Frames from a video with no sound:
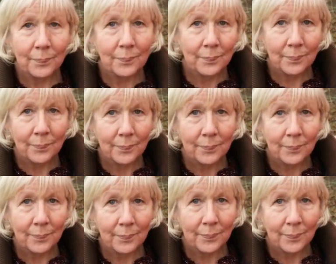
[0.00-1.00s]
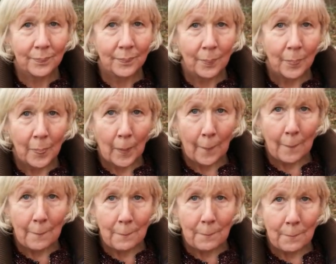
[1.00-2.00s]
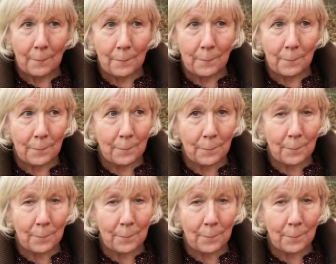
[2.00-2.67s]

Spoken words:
No words are spoken by the person on screen.